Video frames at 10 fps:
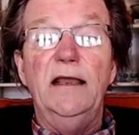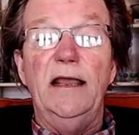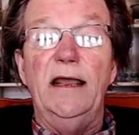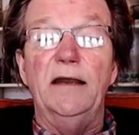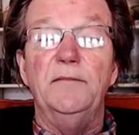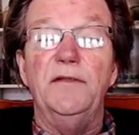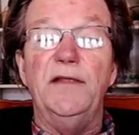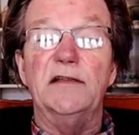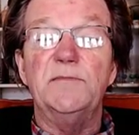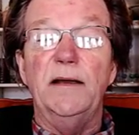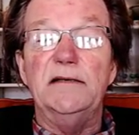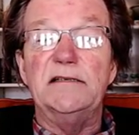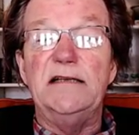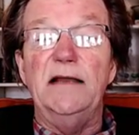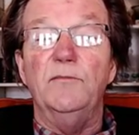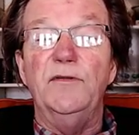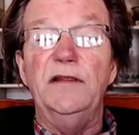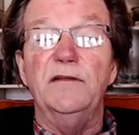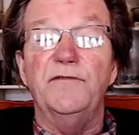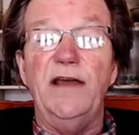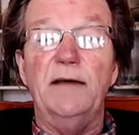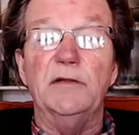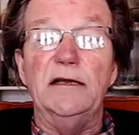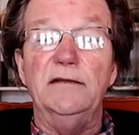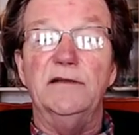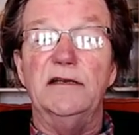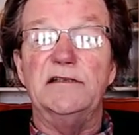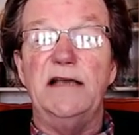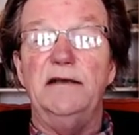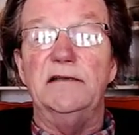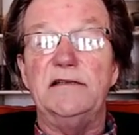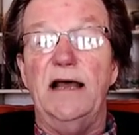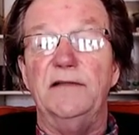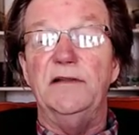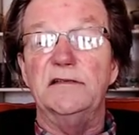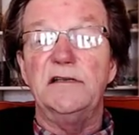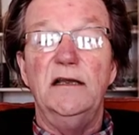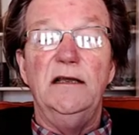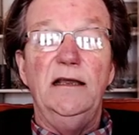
And thence by descent within the family, the descendants had this.